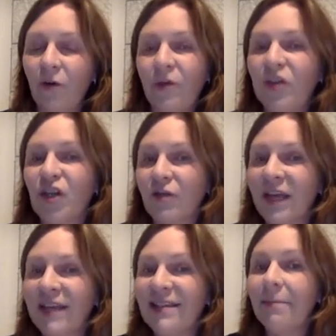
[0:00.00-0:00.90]
or which
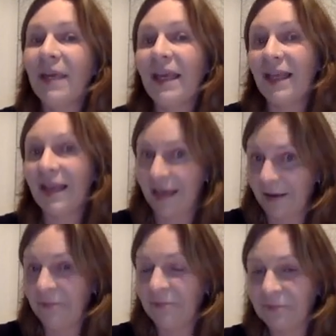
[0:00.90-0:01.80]
creates the meaning
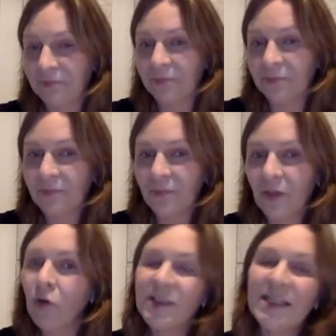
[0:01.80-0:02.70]

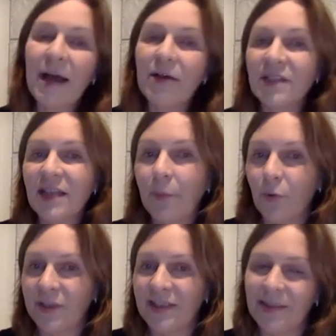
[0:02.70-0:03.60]
or somehow
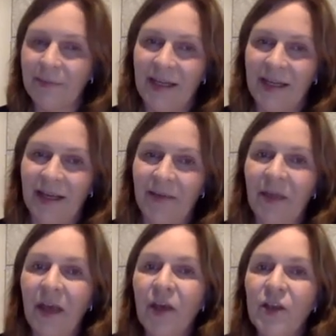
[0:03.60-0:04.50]
supports the meaning.
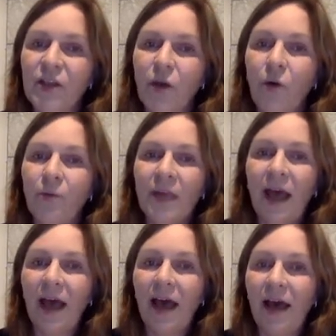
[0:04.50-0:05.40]
So
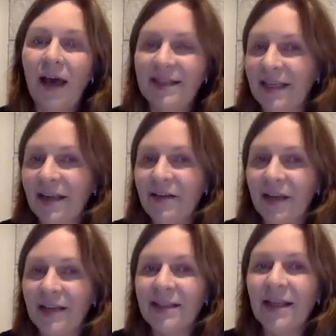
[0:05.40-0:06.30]
uh, as here
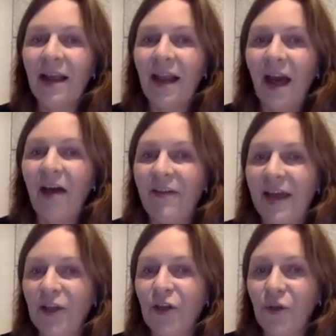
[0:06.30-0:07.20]
is, laugh
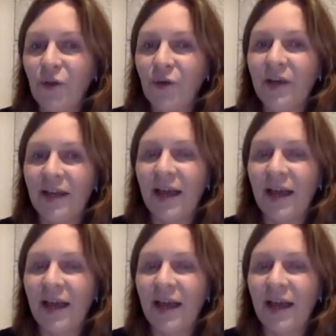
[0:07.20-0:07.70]
and you get